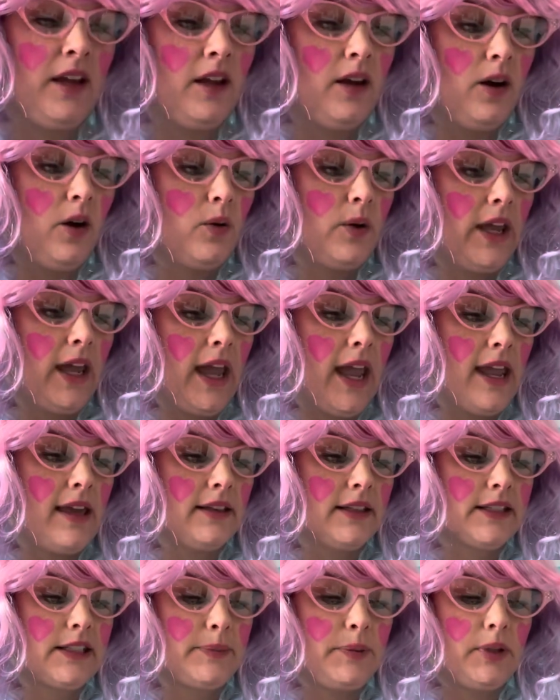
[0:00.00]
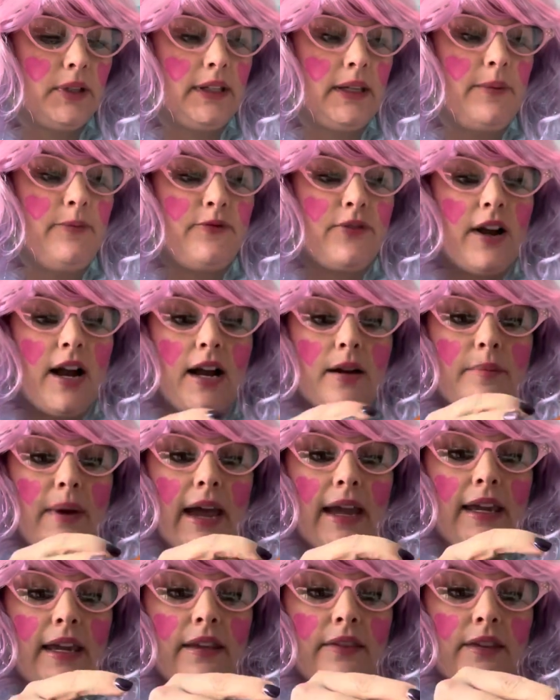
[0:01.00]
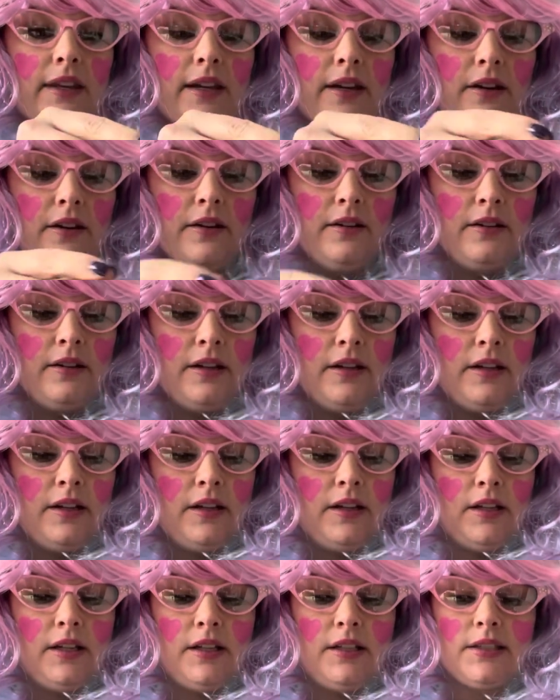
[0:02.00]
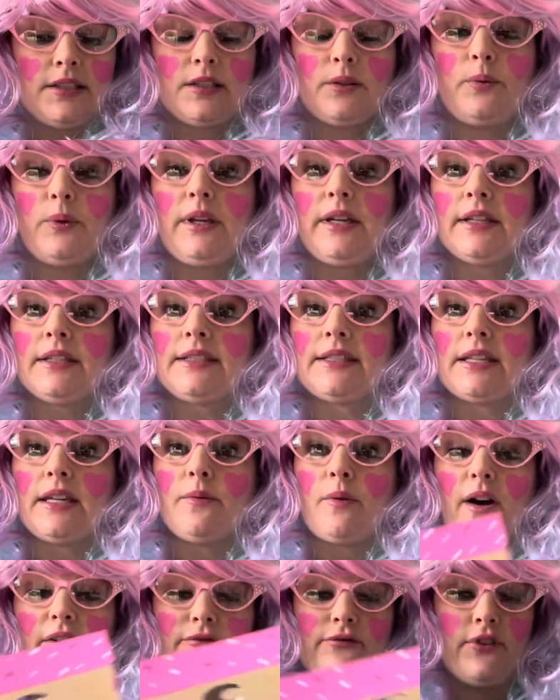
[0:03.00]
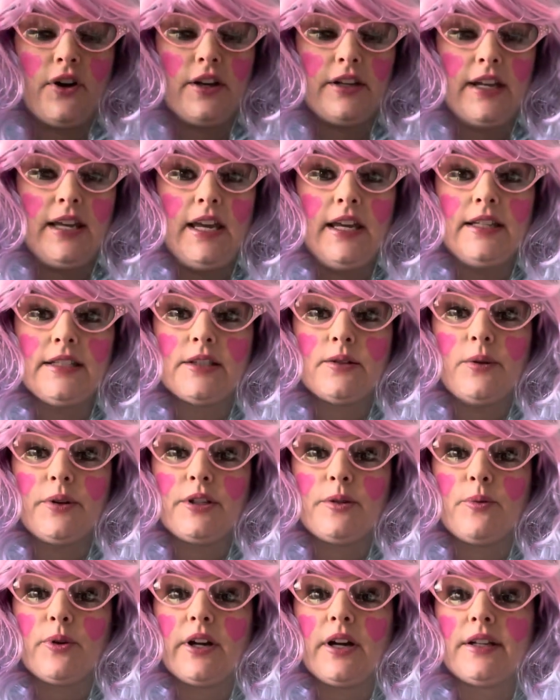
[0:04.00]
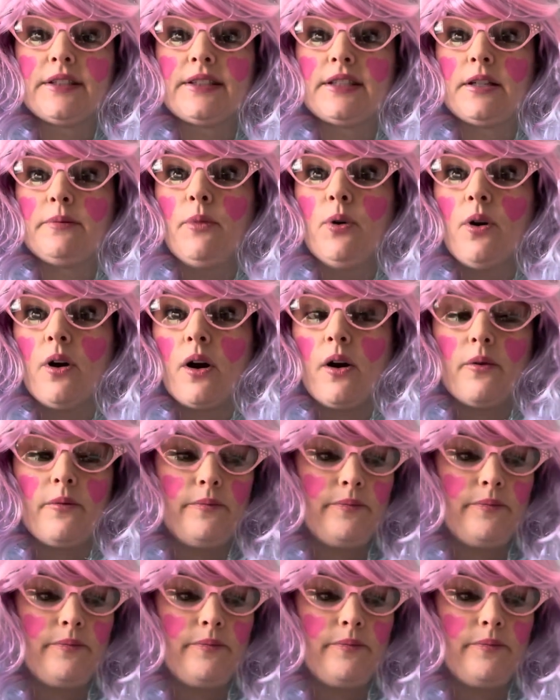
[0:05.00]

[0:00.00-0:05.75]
Okay, let's put Leapfrog back in there so we can see what fun he's going to bring us tomorrow.